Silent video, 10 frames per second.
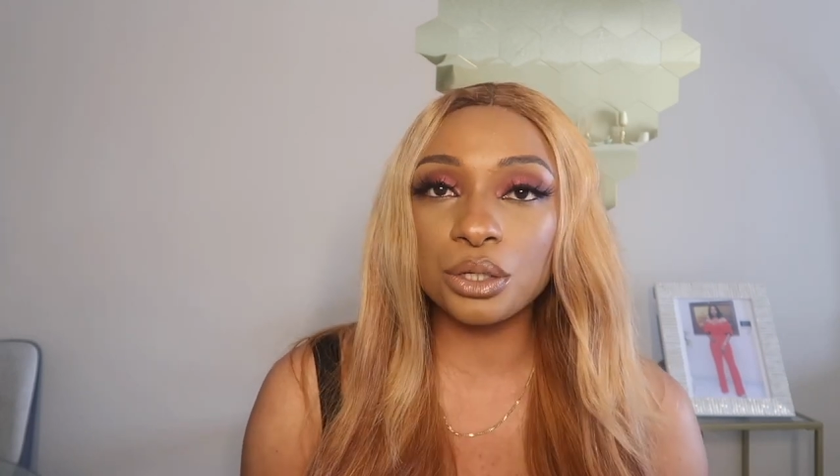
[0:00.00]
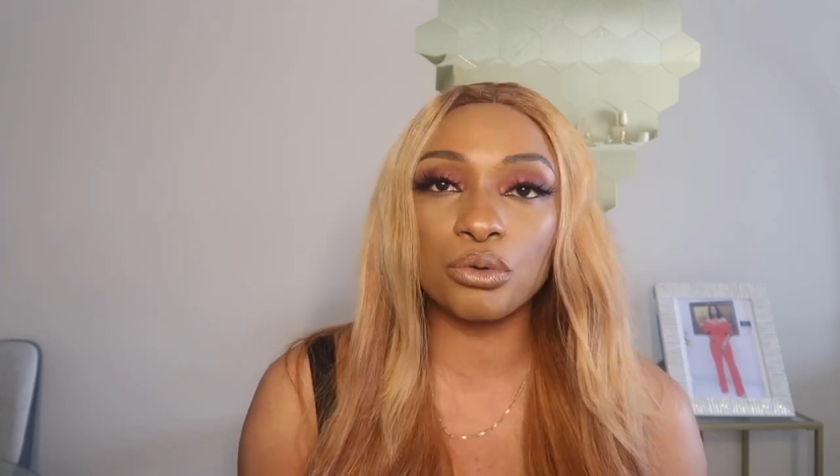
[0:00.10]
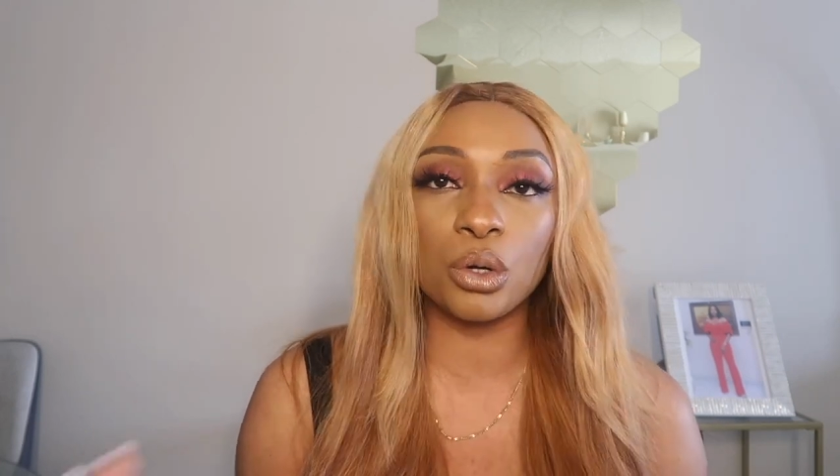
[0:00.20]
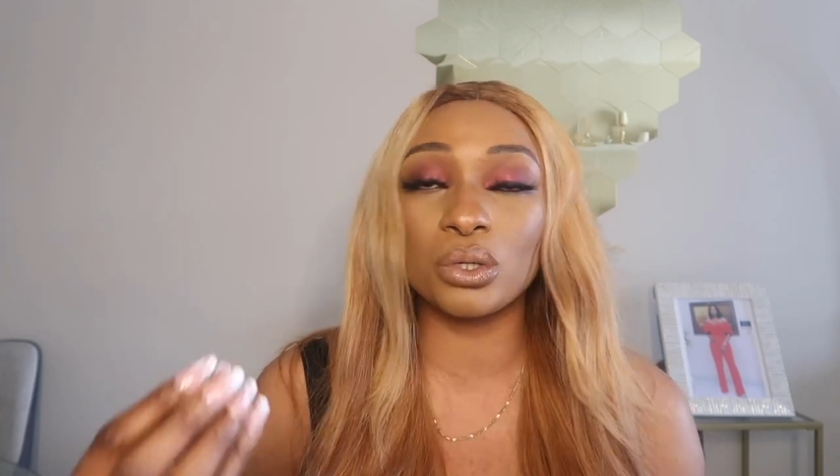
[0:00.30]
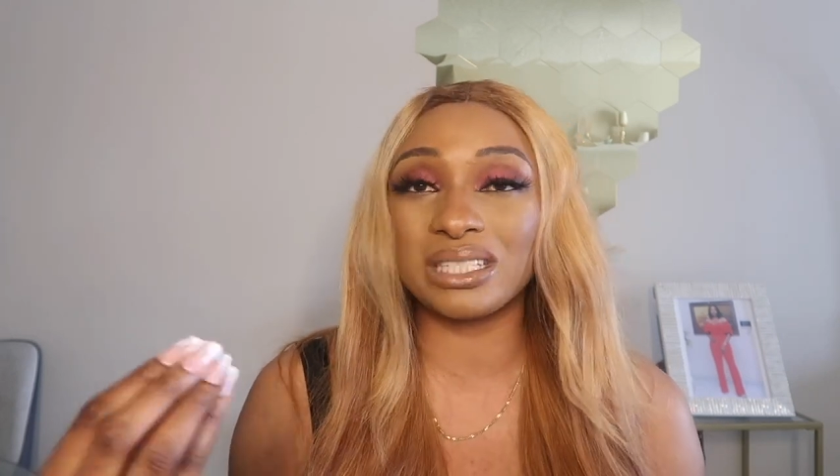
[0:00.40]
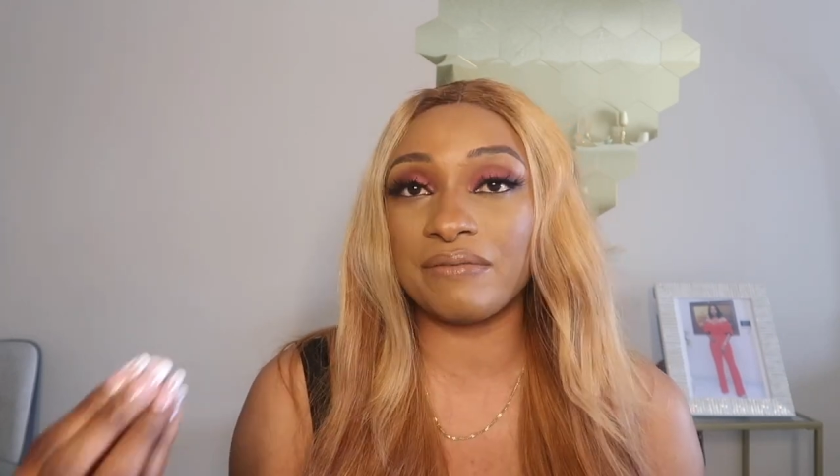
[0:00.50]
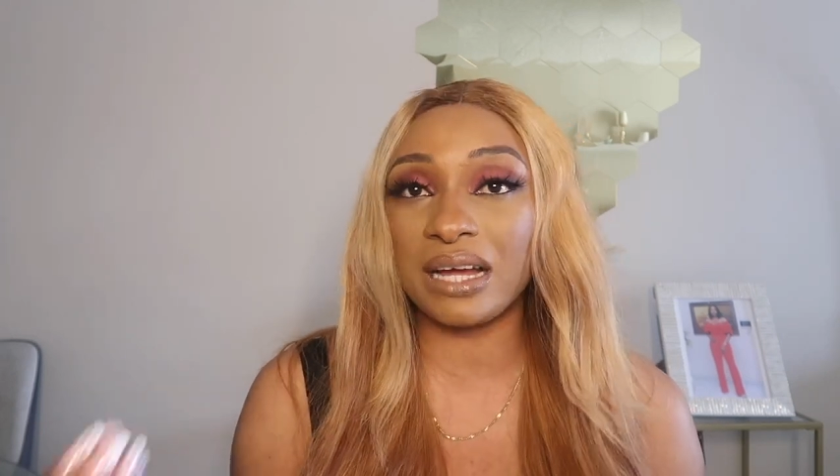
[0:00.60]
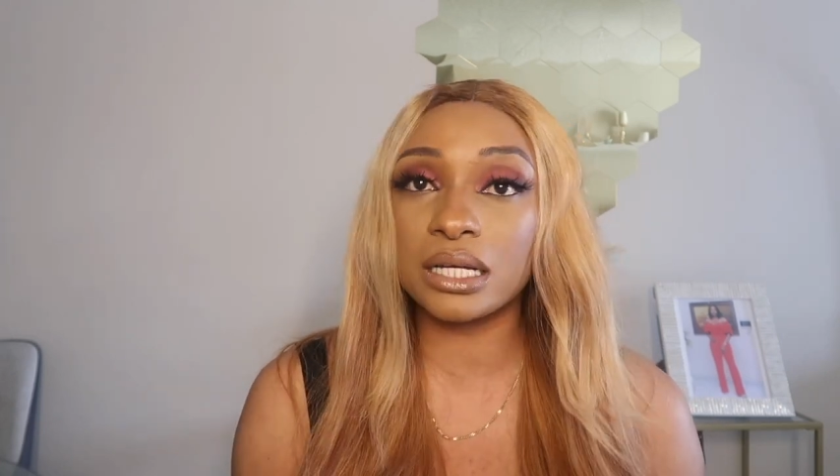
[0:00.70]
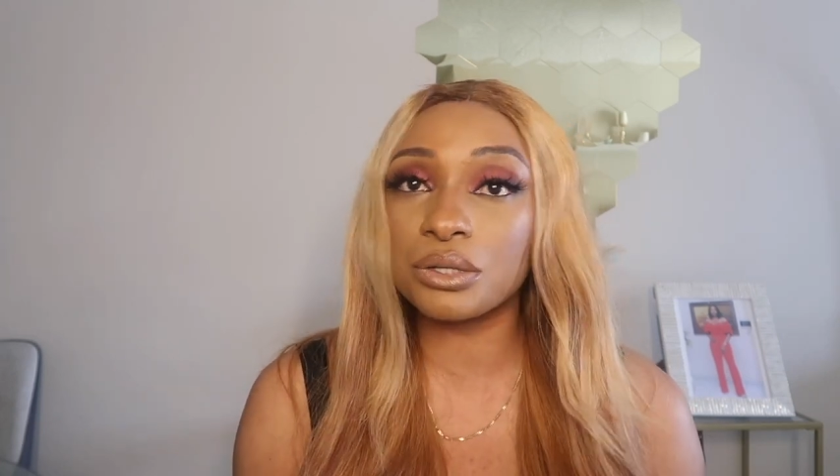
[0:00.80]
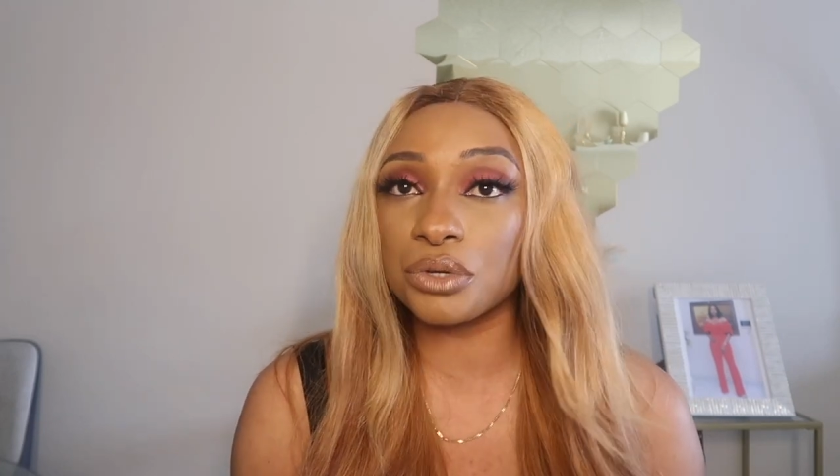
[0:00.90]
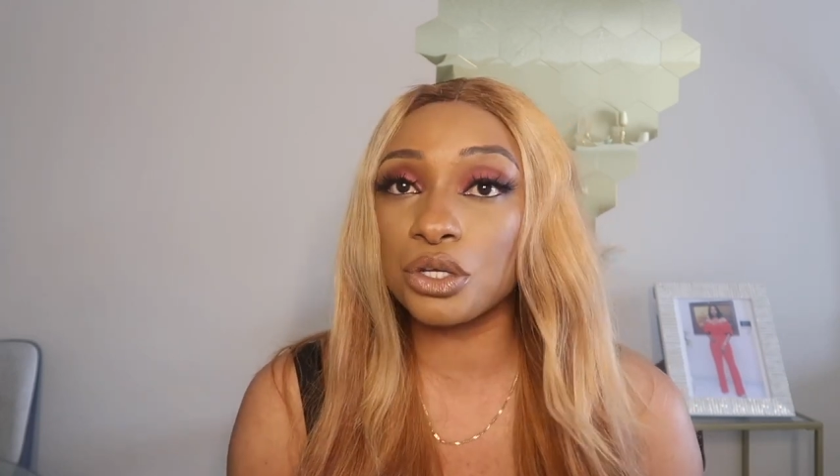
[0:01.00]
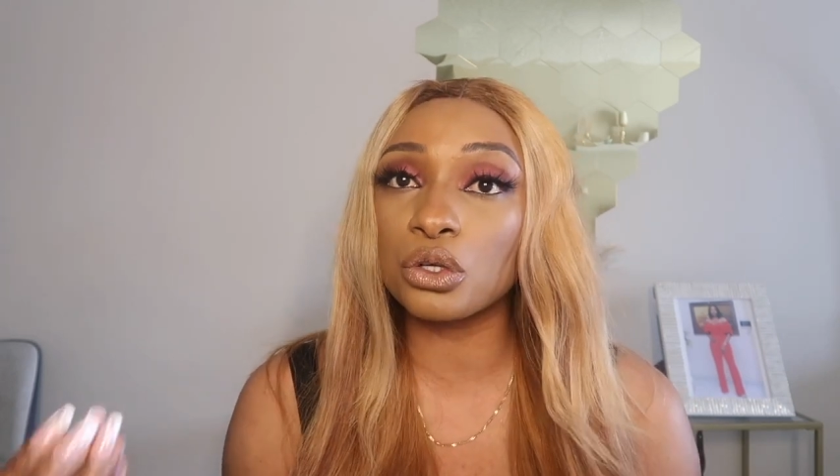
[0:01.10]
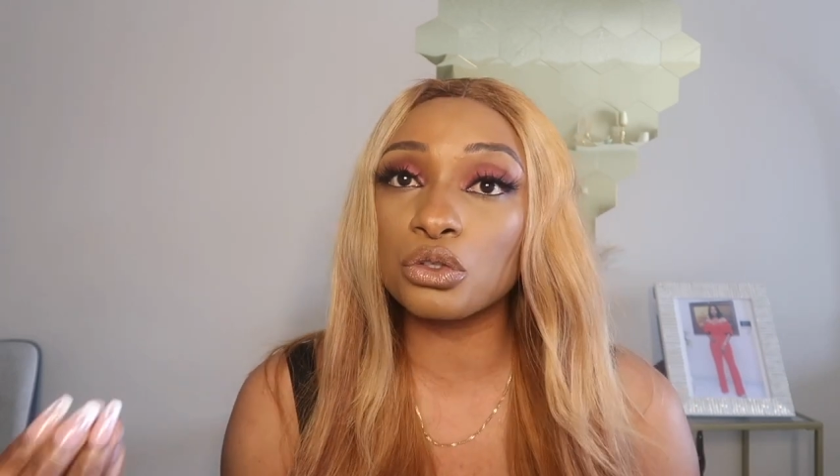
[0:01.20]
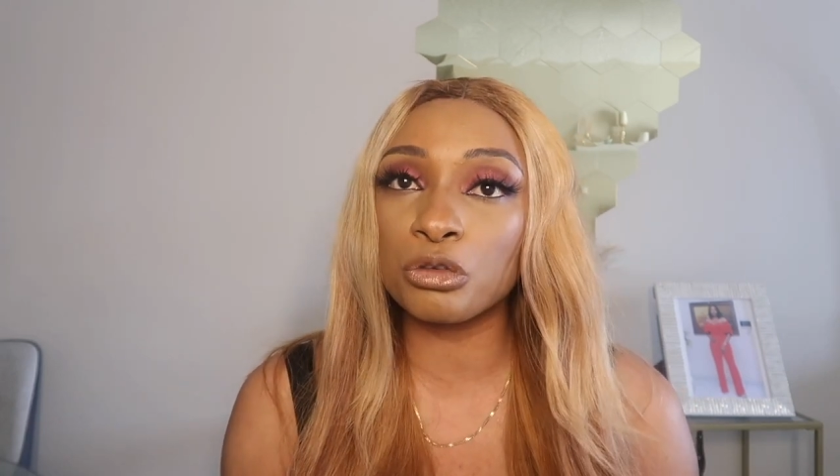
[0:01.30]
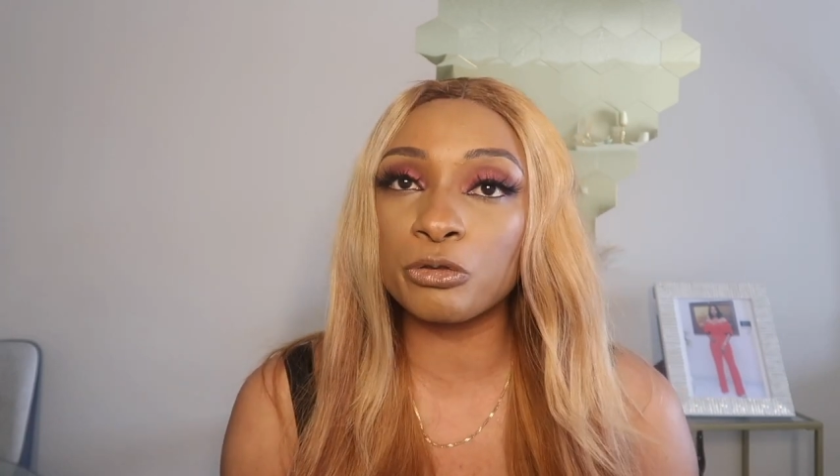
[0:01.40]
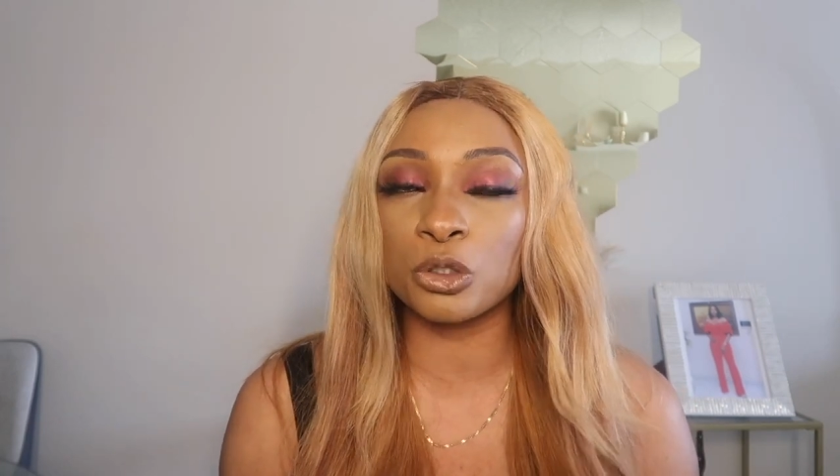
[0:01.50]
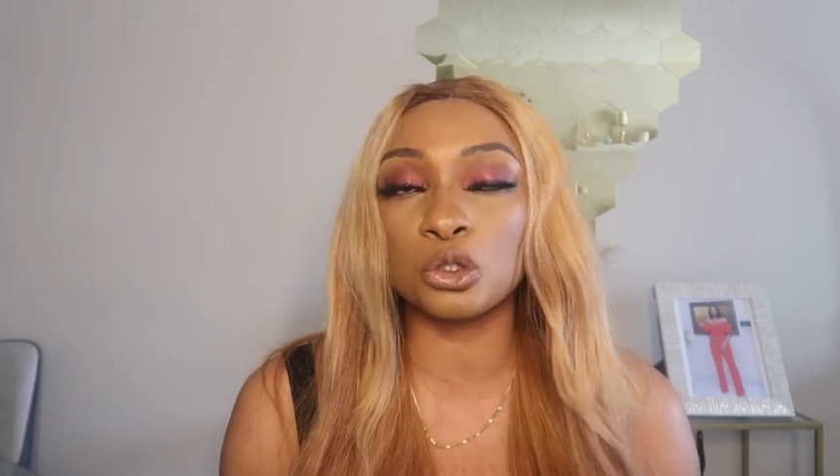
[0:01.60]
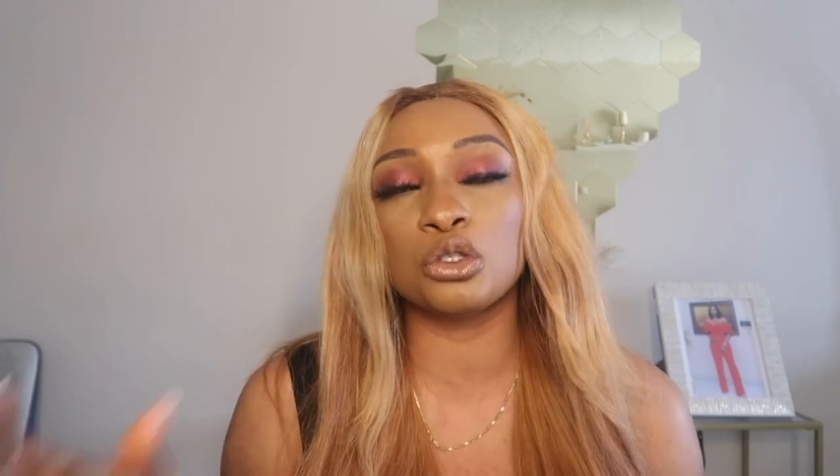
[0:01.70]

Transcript: degree or whatever degree you're doing for.